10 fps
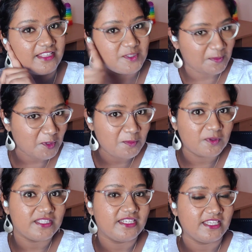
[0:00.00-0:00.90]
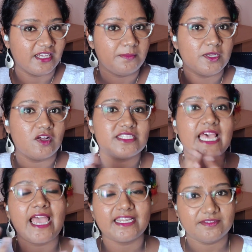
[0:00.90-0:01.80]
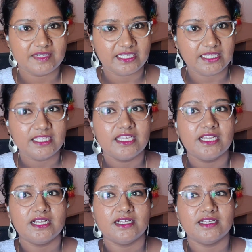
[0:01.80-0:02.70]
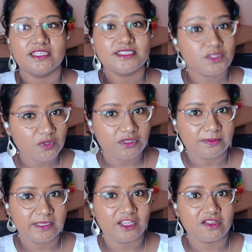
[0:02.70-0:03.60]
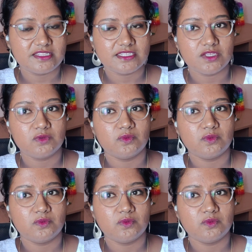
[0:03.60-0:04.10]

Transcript: So I'm going to put that here, because activity is good, because